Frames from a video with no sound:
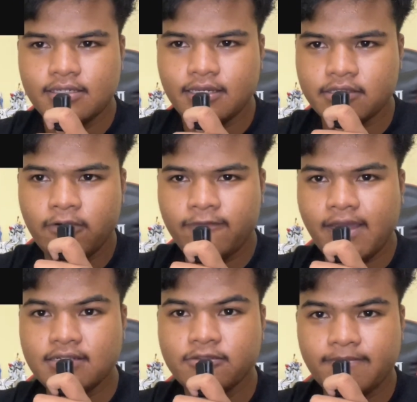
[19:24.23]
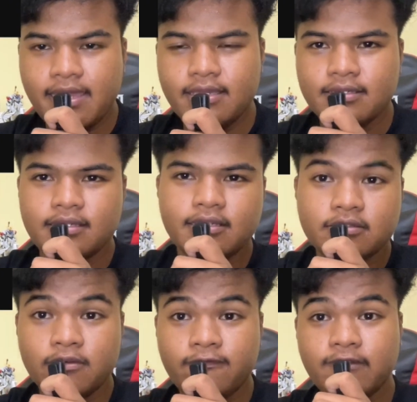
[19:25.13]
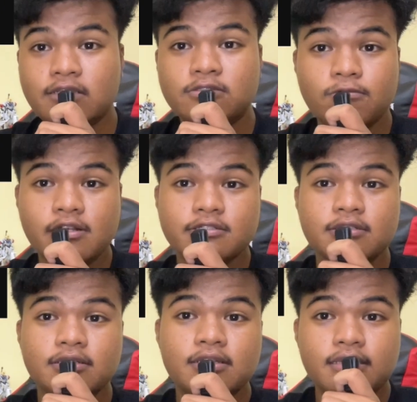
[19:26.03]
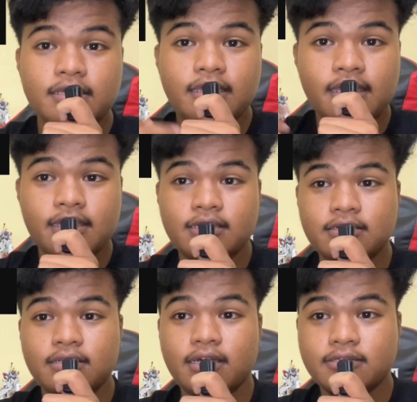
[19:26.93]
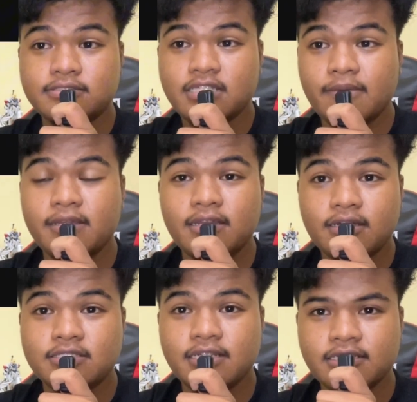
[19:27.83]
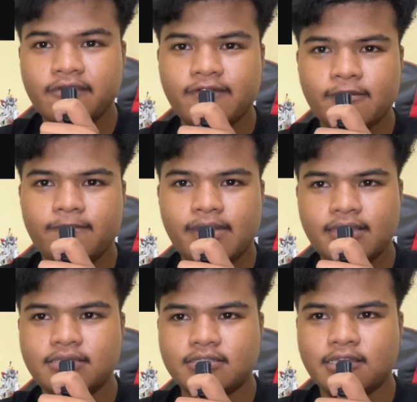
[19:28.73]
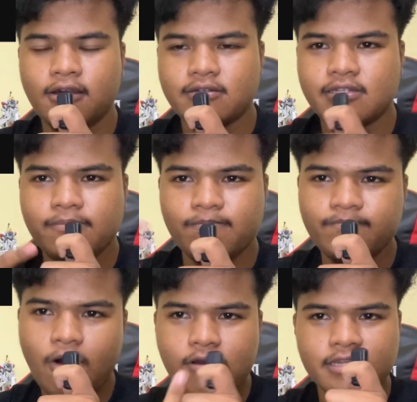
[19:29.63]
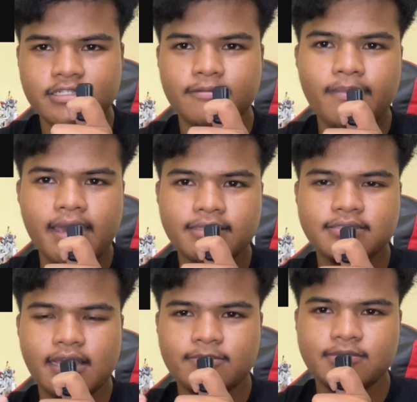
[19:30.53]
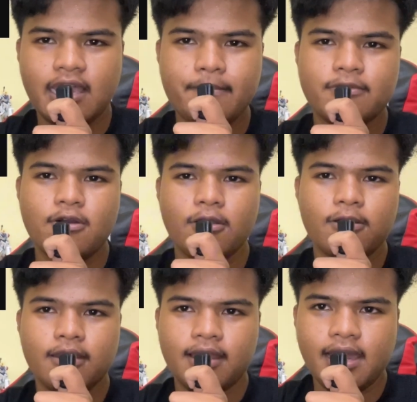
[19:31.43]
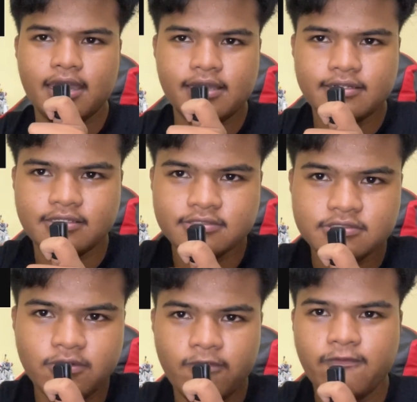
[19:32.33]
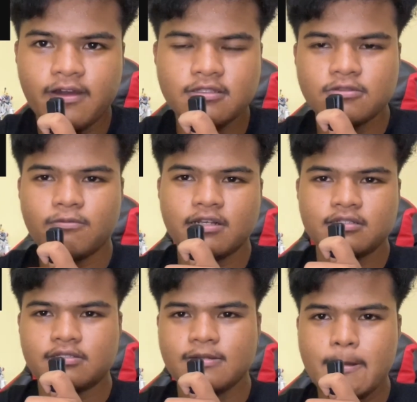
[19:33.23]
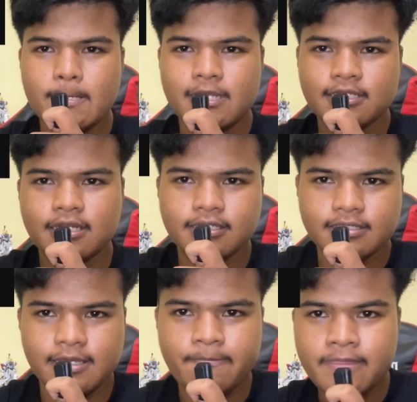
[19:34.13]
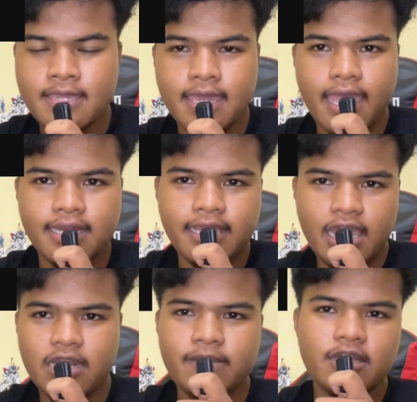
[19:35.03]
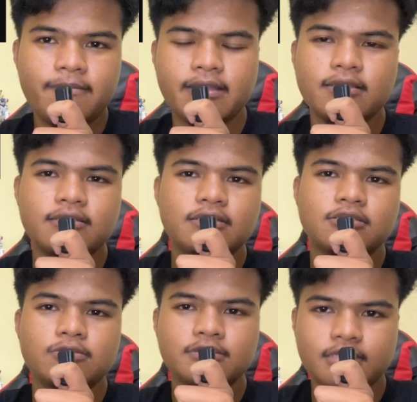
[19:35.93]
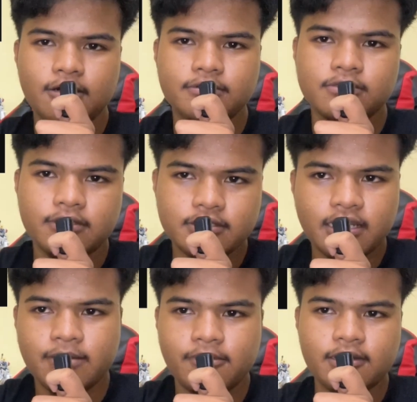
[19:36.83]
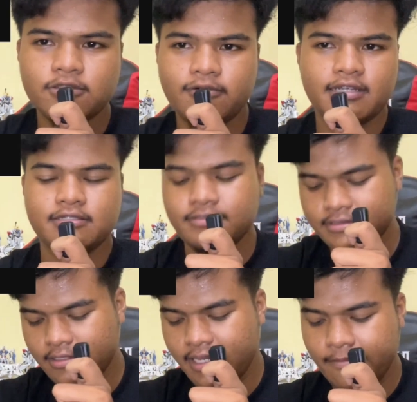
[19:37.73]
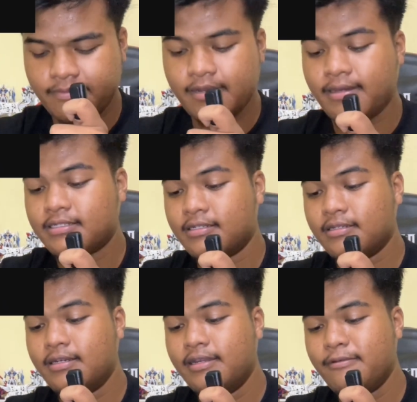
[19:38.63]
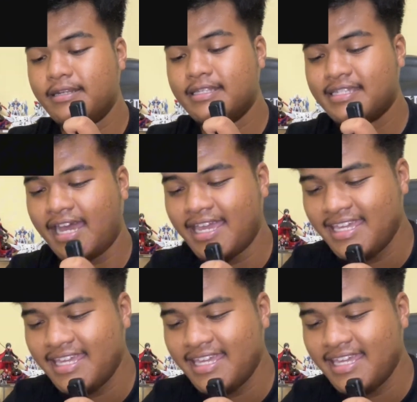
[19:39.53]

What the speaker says: It's so fun to play, it's so fun to watch. And stamina slash defense Bey just got demolished by attack type, not gonna lie, and it's so fun to watch, seriously. And the anime, the battle is just too slow, so it's kinda boring to watch. So yeah, pretty much agree with this guy.